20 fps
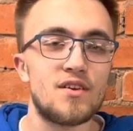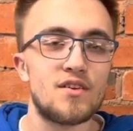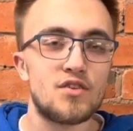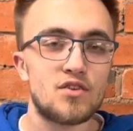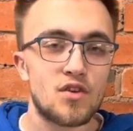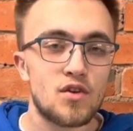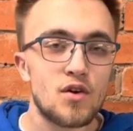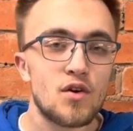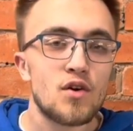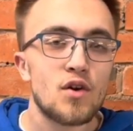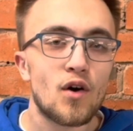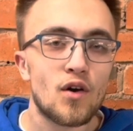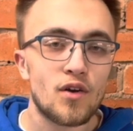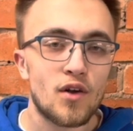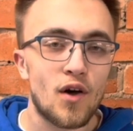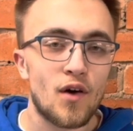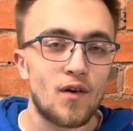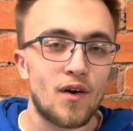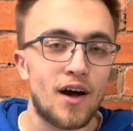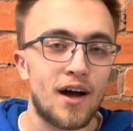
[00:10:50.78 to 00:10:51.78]
"Do you not
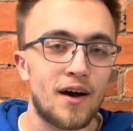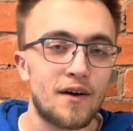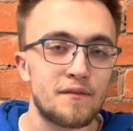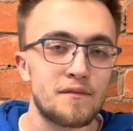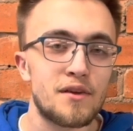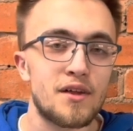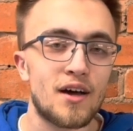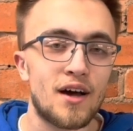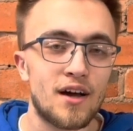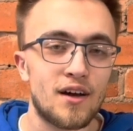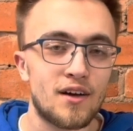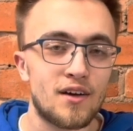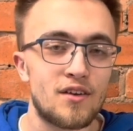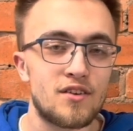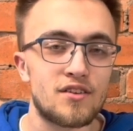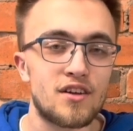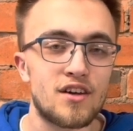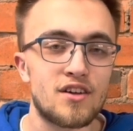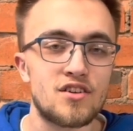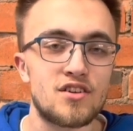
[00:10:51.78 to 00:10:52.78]
know how many
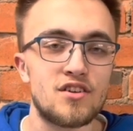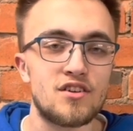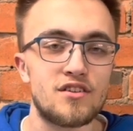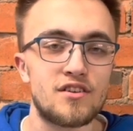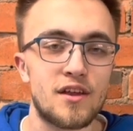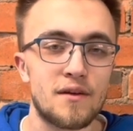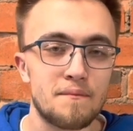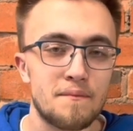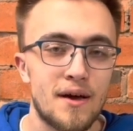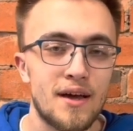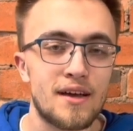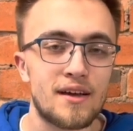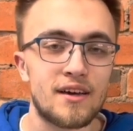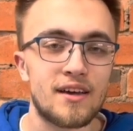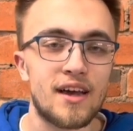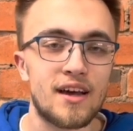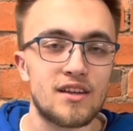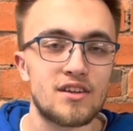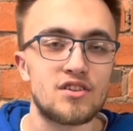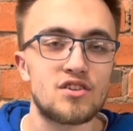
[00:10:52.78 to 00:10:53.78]
accusations they make
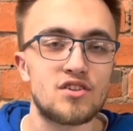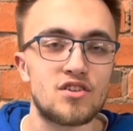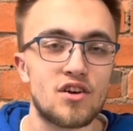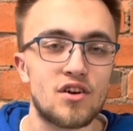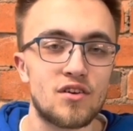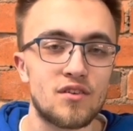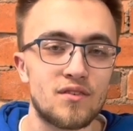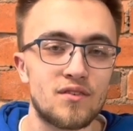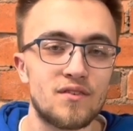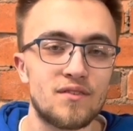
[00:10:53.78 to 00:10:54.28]
against you?"